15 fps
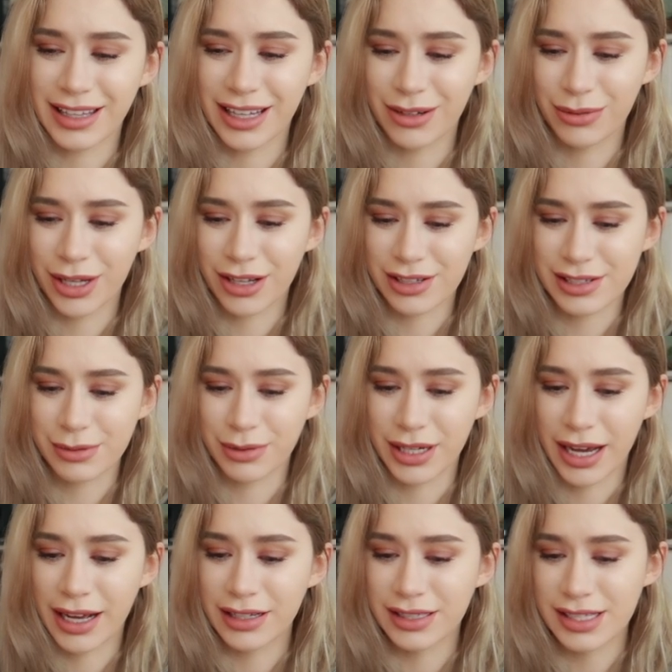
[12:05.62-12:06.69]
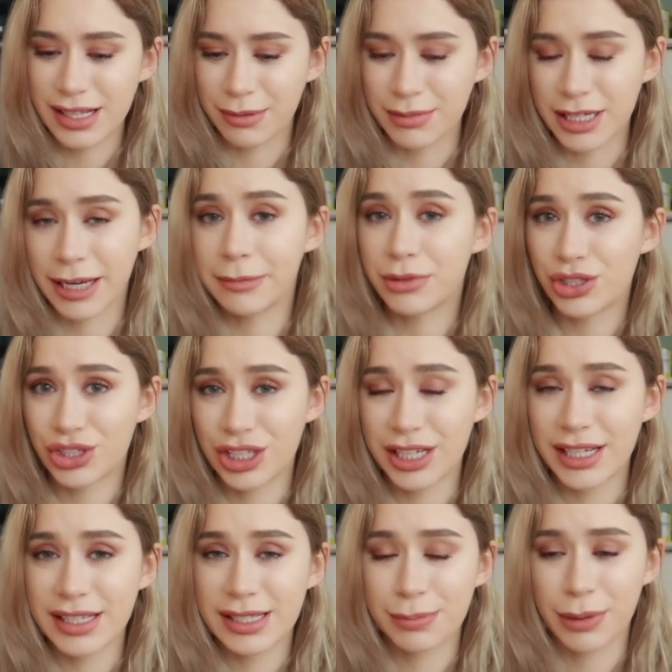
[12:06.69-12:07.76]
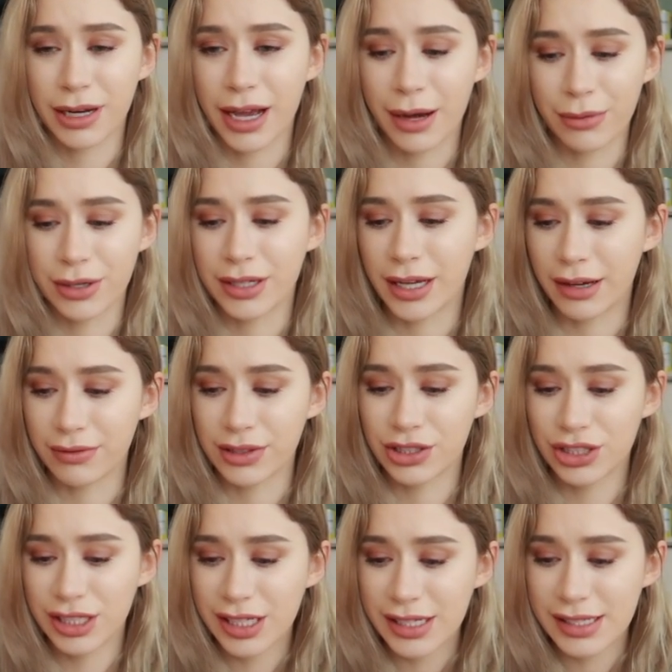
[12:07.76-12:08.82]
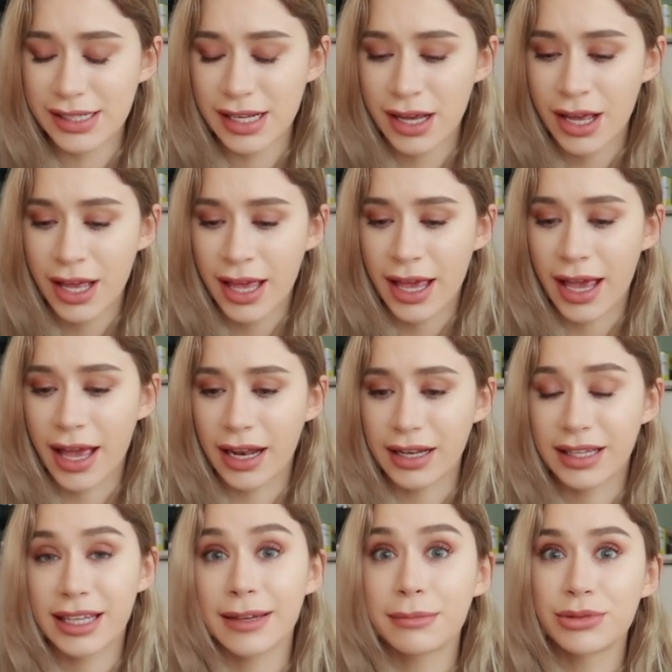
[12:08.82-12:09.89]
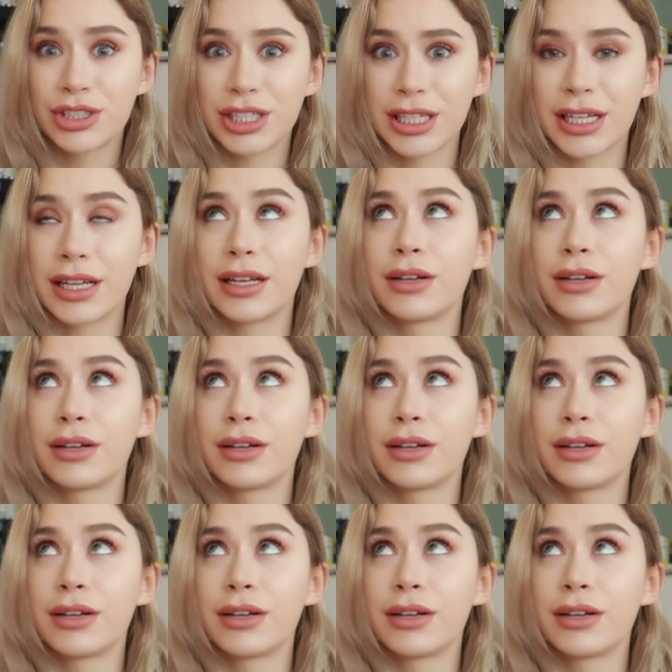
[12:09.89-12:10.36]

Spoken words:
And then we also would add sometimes cheese, but I wouldn't have the cheese, and kimchi.